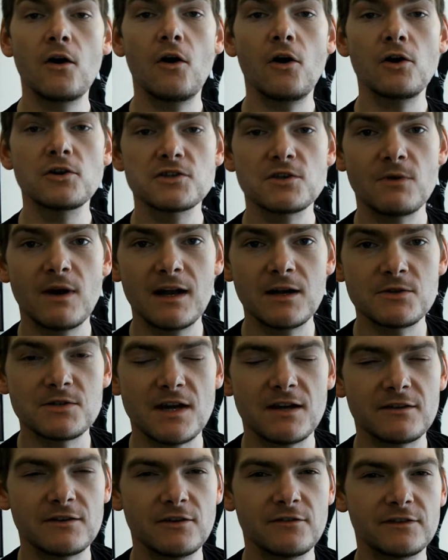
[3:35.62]
Also, while I was
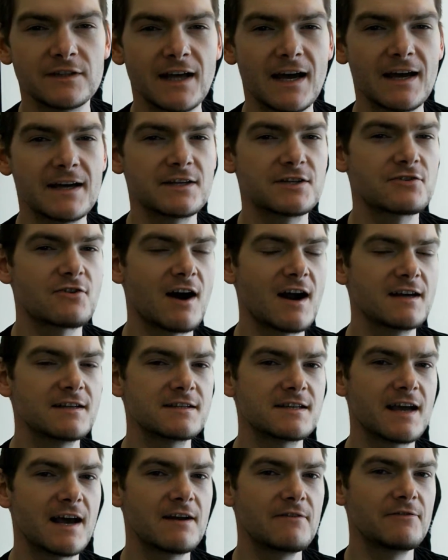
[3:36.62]
out the other day, tried
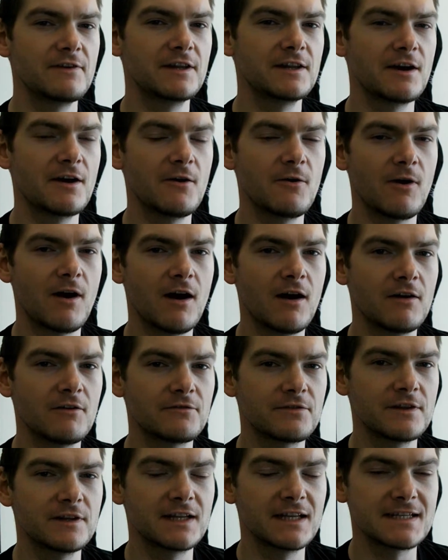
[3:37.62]
to get a video
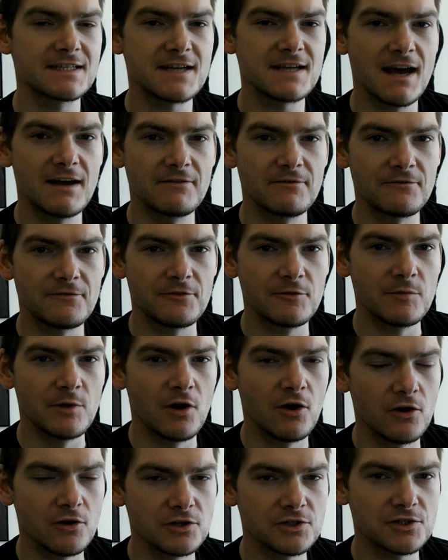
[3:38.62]
of the descent from the
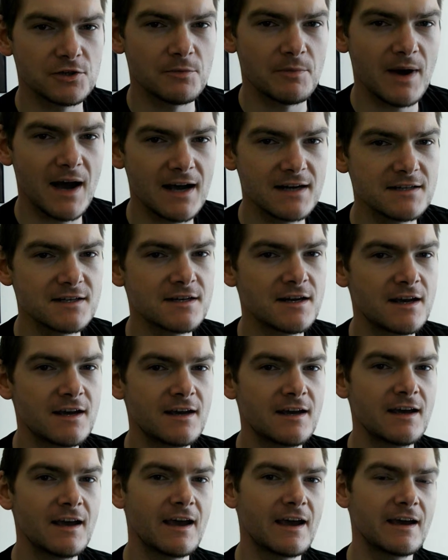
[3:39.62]
Horseshoe Pass
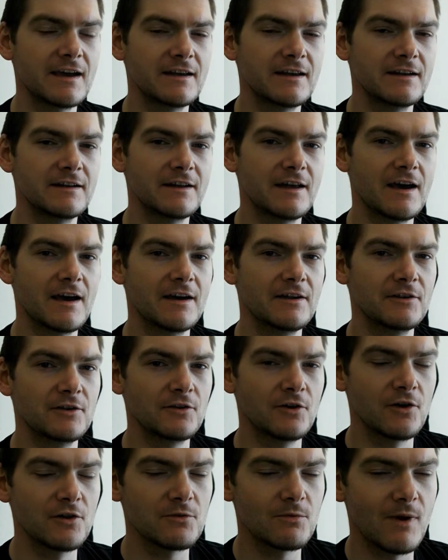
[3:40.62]
in
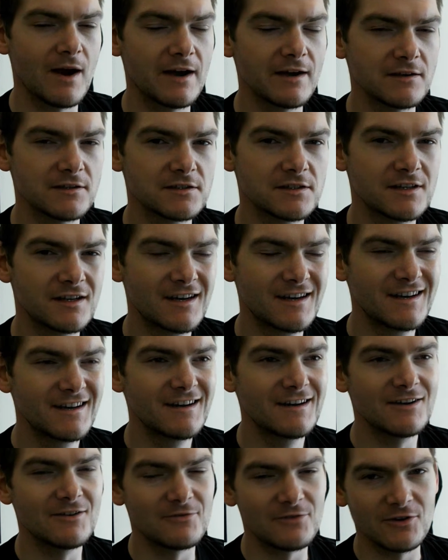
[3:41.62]
North Wales.
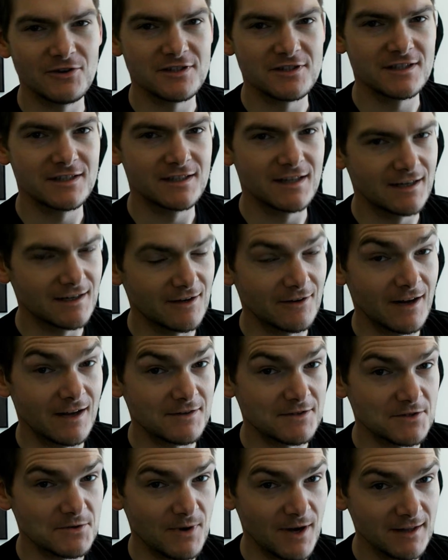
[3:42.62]
Unfortunately didn't go
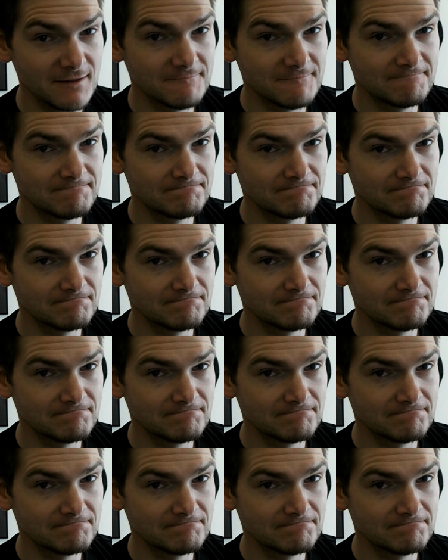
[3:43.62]
down too well.